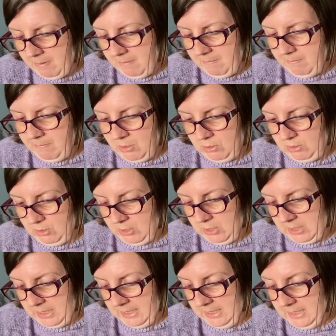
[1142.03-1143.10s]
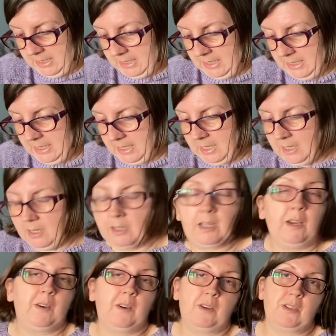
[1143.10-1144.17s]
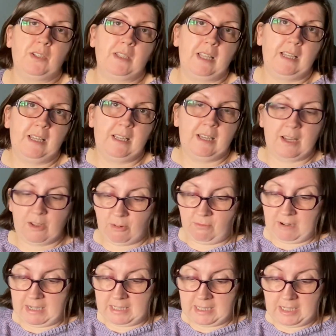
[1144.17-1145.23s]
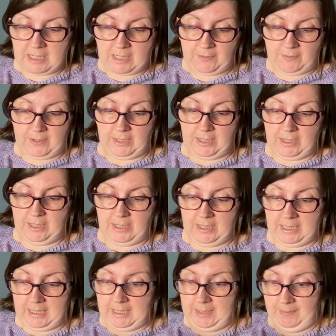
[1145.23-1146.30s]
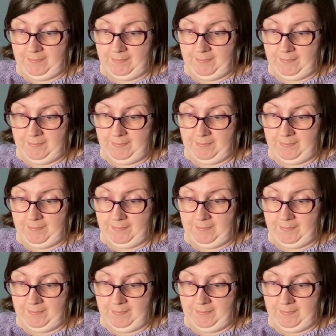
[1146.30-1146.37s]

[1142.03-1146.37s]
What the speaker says: But going on to the grand finale,